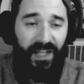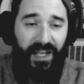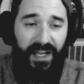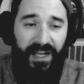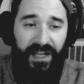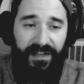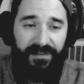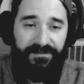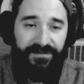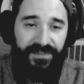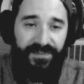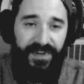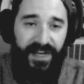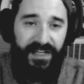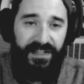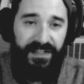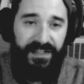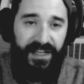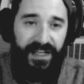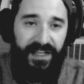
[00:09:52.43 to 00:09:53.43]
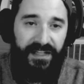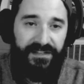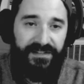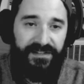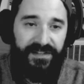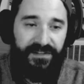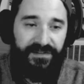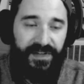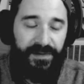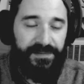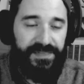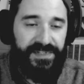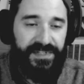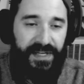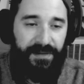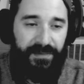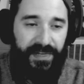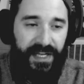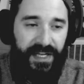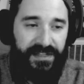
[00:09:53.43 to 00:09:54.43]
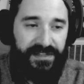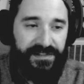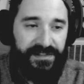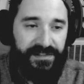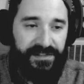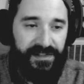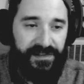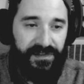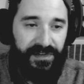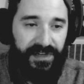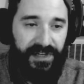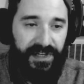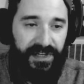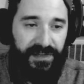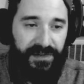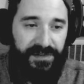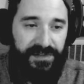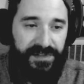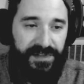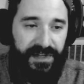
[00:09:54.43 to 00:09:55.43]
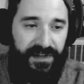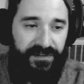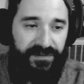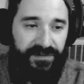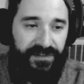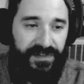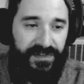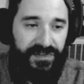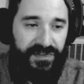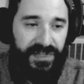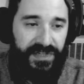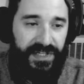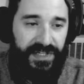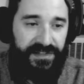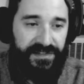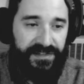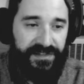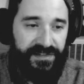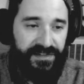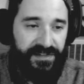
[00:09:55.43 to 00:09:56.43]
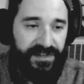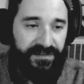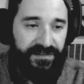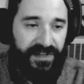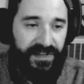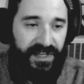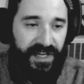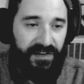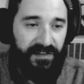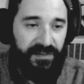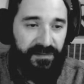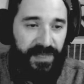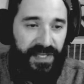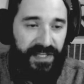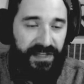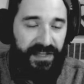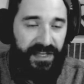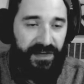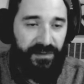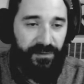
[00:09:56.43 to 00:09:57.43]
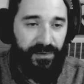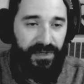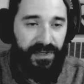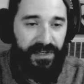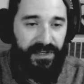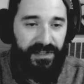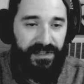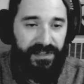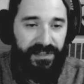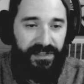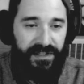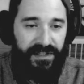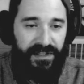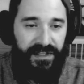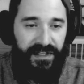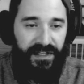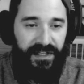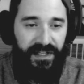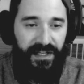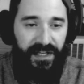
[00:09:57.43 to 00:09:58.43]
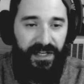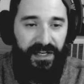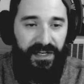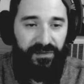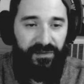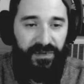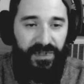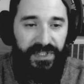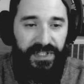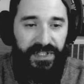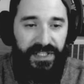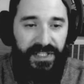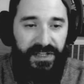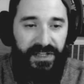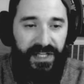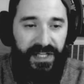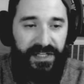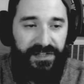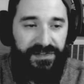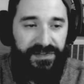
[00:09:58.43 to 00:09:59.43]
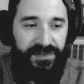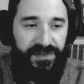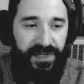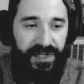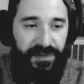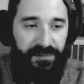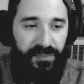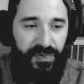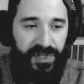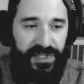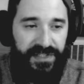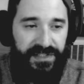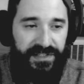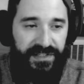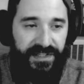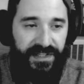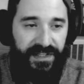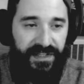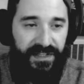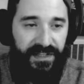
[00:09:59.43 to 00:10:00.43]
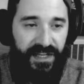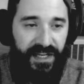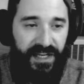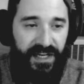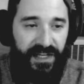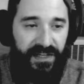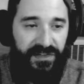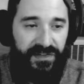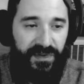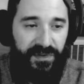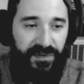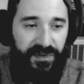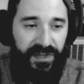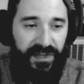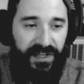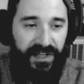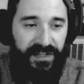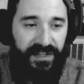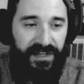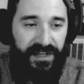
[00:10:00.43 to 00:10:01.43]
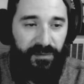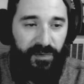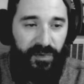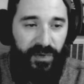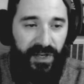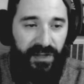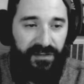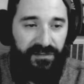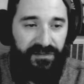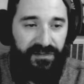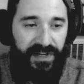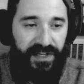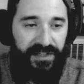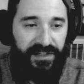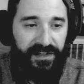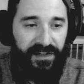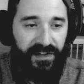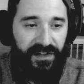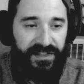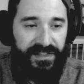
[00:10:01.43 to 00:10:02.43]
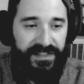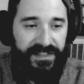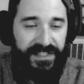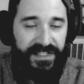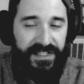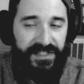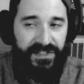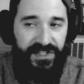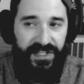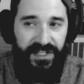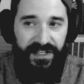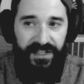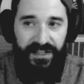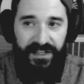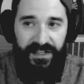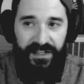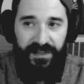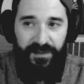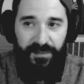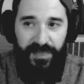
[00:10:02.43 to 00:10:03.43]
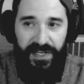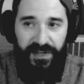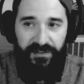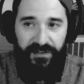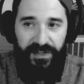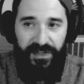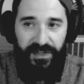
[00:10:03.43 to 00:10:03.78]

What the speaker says: I find that stuff, I'm constantly learning new stuff and tricks and stuff on how to make that work. And I really like screen printing, and I don't think that I'm qualified at all to teach anything about